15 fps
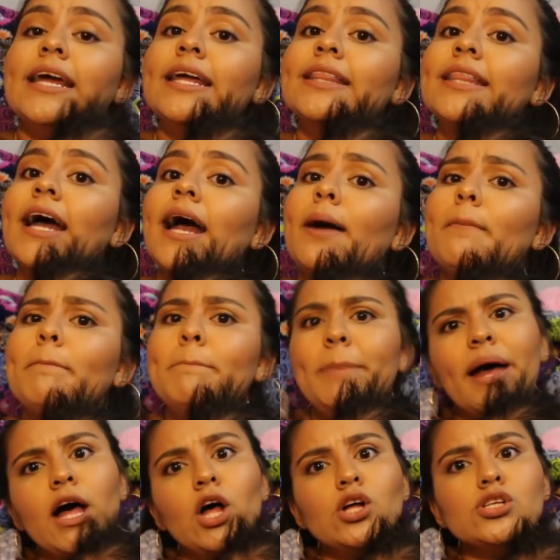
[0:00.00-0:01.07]
hit that
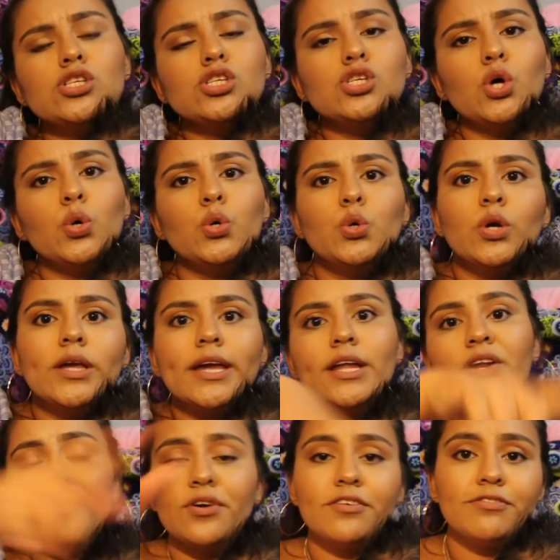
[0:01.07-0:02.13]
bell so you can
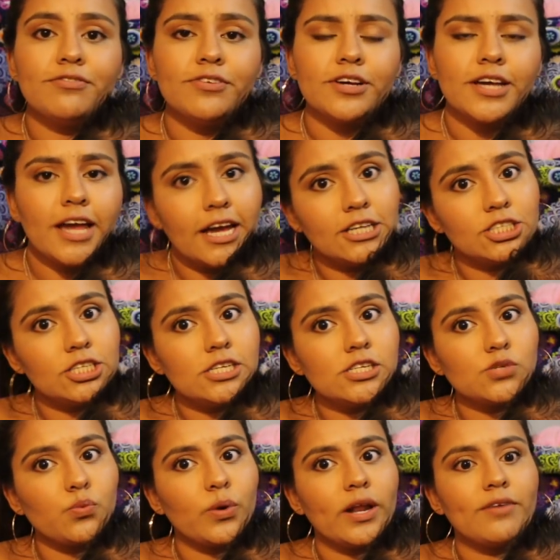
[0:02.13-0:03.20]
get
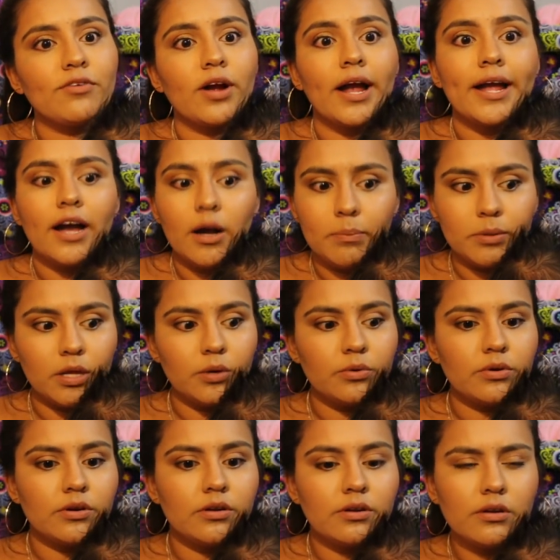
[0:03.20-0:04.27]
notifications whenever I upload.